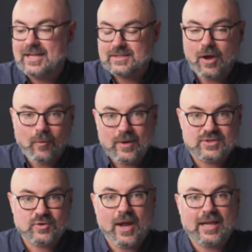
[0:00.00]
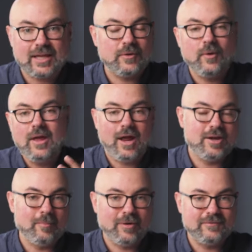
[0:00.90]
It's always tracking you a
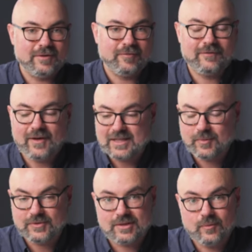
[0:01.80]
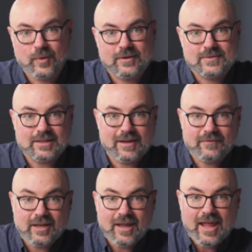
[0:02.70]
number of different effects built into Windows
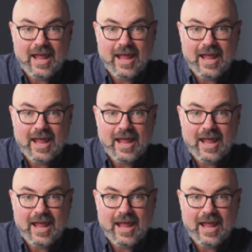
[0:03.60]
11,